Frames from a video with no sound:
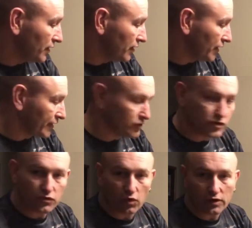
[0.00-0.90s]
I can
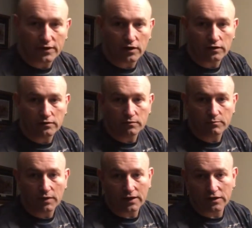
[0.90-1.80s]
just order it
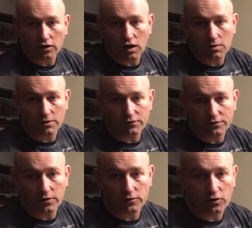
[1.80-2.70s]
I can call him on the
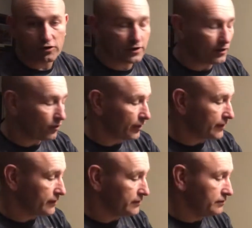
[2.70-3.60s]
phone, order it, or I
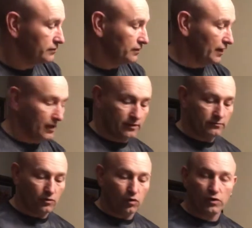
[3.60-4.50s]
can
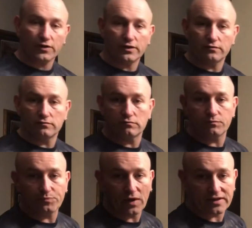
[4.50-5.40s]
order it.
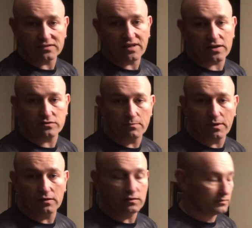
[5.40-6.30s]
I can text him
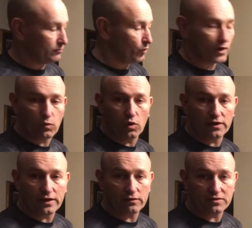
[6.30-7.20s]
what I want
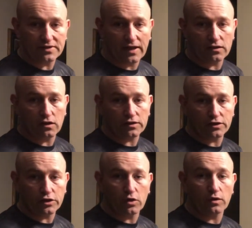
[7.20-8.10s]
out of his catalog. You can
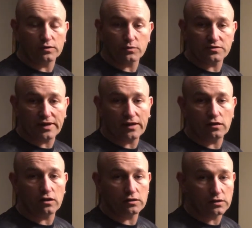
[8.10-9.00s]
go onto his
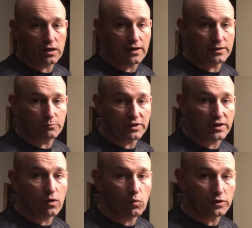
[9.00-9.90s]
catalog online and pick
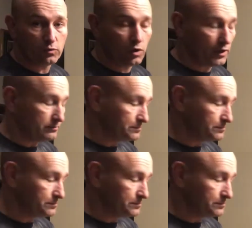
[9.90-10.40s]
out what you want.